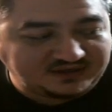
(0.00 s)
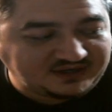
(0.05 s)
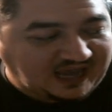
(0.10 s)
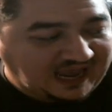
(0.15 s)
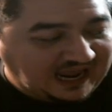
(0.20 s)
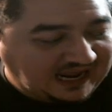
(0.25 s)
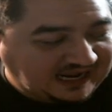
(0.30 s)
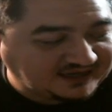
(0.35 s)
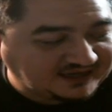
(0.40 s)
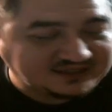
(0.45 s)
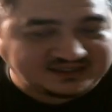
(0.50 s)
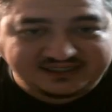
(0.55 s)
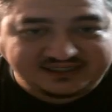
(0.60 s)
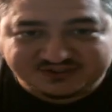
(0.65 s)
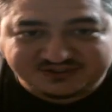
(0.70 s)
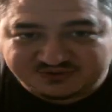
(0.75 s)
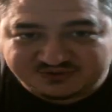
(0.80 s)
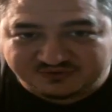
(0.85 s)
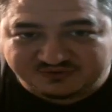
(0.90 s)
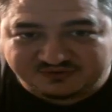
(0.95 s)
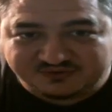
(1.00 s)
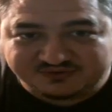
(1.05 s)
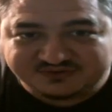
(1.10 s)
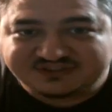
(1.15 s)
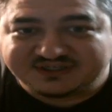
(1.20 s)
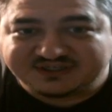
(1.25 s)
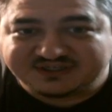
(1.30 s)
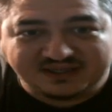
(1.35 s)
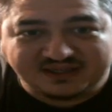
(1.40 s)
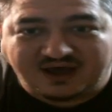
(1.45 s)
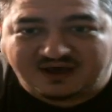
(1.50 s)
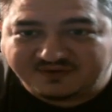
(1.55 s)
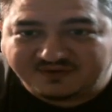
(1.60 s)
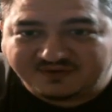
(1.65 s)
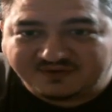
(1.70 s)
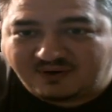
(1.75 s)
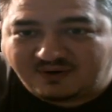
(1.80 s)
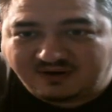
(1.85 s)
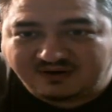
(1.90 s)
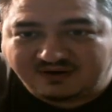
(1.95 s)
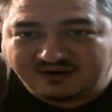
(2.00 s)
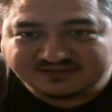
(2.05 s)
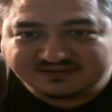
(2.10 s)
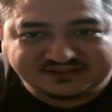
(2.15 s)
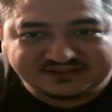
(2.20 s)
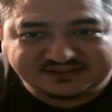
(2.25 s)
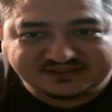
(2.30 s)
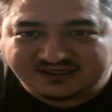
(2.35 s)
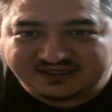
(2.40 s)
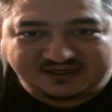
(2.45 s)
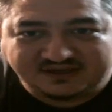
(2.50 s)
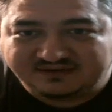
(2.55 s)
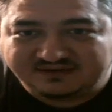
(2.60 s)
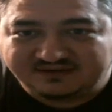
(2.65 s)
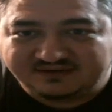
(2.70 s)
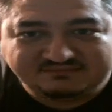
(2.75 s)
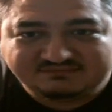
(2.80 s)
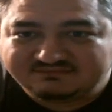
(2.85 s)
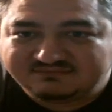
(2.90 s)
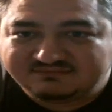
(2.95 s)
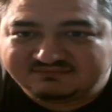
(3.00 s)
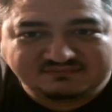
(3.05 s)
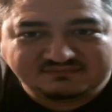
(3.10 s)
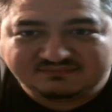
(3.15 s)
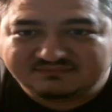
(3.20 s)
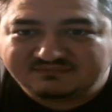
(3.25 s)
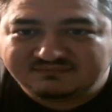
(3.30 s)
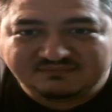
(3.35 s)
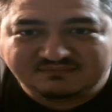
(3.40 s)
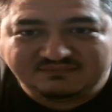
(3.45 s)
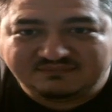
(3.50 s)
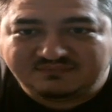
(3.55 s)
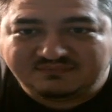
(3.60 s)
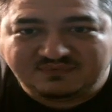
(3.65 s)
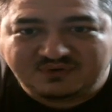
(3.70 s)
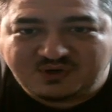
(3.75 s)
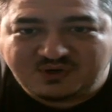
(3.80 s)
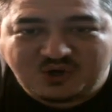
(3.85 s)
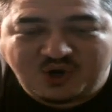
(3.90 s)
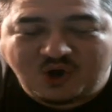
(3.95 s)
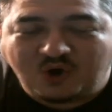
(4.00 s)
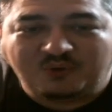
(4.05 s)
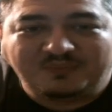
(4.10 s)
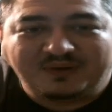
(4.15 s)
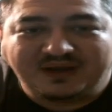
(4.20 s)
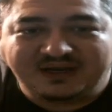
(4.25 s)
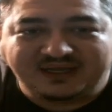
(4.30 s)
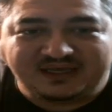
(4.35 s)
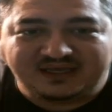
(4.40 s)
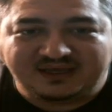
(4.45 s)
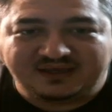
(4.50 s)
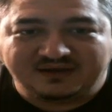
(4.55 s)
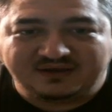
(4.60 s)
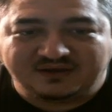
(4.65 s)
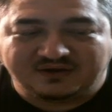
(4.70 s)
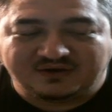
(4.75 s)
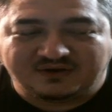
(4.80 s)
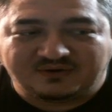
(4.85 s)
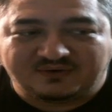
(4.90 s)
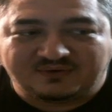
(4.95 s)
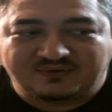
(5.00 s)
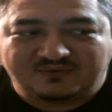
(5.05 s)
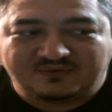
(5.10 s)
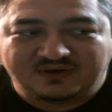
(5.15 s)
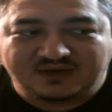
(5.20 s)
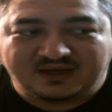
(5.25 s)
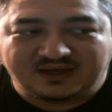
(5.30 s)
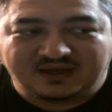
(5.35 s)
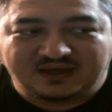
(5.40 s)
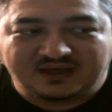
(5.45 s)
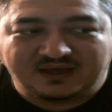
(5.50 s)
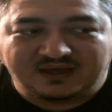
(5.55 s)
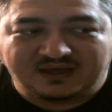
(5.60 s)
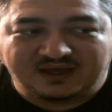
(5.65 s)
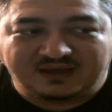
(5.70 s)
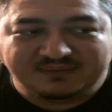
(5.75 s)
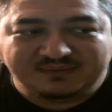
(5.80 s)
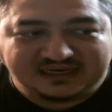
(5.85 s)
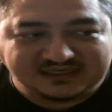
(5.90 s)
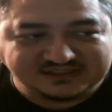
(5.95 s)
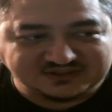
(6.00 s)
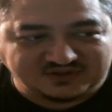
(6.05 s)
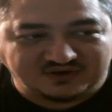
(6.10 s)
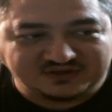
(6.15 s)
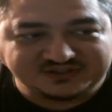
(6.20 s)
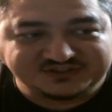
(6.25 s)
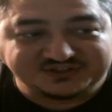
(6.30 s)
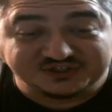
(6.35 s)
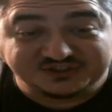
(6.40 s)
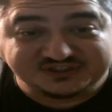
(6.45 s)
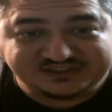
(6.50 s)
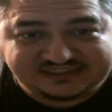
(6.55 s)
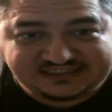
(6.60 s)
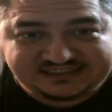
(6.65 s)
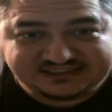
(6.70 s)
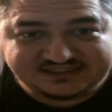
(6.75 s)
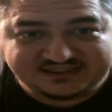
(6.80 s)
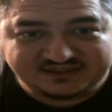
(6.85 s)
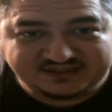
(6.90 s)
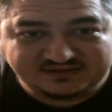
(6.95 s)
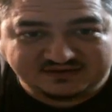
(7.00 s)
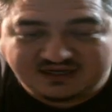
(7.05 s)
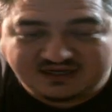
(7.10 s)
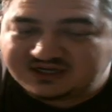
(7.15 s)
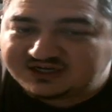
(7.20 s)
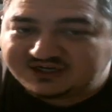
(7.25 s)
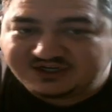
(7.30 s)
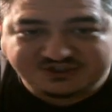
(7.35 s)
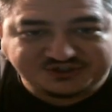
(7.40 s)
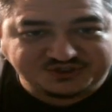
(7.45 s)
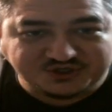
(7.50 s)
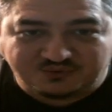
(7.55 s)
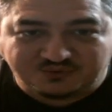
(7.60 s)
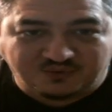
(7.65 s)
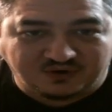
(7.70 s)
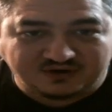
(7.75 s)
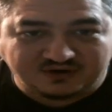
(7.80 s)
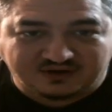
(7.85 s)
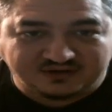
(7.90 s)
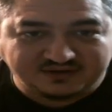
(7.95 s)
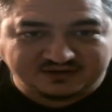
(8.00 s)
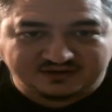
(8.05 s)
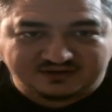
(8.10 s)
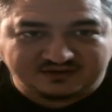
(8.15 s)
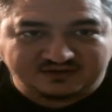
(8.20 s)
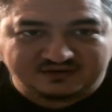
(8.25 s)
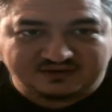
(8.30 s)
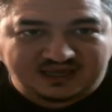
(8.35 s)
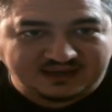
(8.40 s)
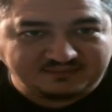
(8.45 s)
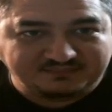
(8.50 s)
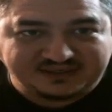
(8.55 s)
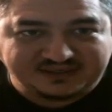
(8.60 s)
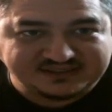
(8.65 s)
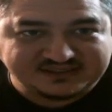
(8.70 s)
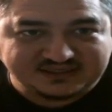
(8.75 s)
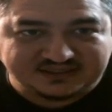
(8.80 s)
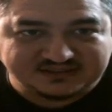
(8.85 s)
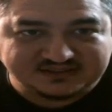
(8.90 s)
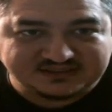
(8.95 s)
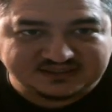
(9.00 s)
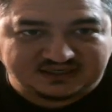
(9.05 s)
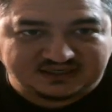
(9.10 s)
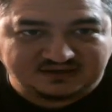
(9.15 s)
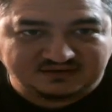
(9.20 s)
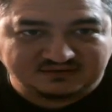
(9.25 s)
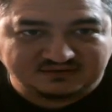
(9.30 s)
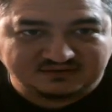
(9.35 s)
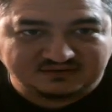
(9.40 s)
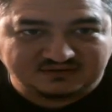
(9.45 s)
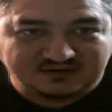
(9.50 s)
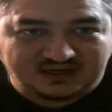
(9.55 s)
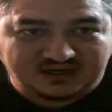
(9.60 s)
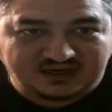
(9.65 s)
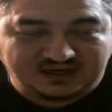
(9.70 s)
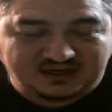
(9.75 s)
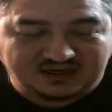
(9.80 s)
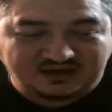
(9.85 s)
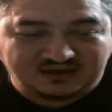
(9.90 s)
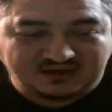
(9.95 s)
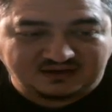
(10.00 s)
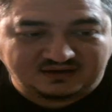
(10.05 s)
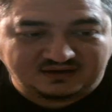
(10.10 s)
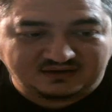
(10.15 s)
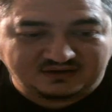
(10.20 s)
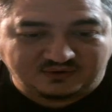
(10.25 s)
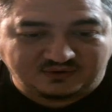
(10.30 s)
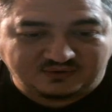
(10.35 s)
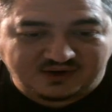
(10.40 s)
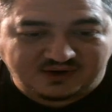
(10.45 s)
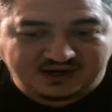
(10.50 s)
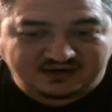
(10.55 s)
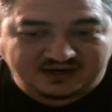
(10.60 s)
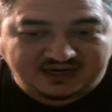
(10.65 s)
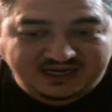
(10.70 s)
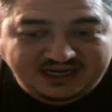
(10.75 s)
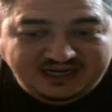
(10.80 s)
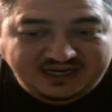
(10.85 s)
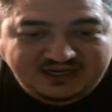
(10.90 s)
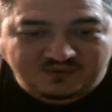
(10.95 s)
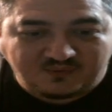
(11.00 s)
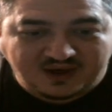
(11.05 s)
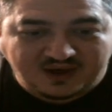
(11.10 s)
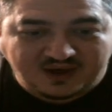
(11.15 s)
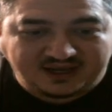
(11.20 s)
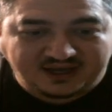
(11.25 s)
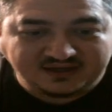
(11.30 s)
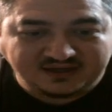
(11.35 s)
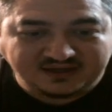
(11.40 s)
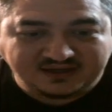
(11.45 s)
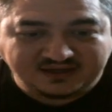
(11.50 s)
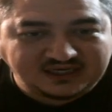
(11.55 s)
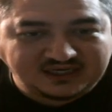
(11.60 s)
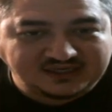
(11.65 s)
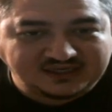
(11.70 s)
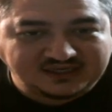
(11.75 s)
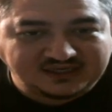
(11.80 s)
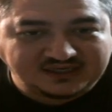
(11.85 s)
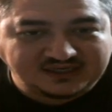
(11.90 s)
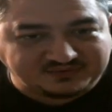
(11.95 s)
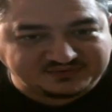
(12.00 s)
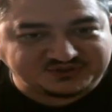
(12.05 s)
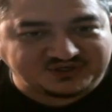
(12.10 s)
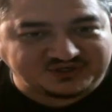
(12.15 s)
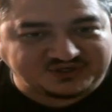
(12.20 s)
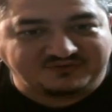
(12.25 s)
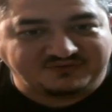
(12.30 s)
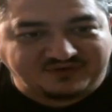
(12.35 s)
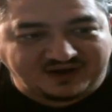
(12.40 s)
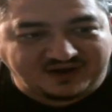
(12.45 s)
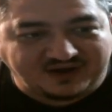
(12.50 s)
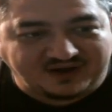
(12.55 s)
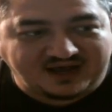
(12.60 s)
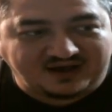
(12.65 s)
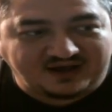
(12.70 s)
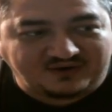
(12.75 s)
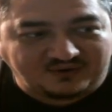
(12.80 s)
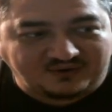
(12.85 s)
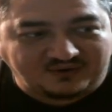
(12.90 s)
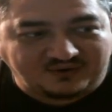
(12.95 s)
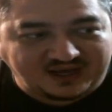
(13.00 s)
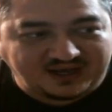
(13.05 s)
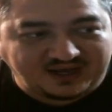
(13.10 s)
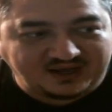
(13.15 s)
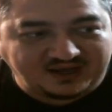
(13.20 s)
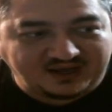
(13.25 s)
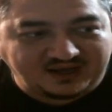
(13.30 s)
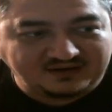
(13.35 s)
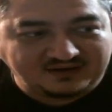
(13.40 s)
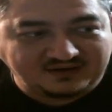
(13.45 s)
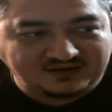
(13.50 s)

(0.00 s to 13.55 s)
and lead screws, some of the other parts that nobody, as long as they're decent, should work on the MPCNC load rider anyway. So I was trying to find out, okay,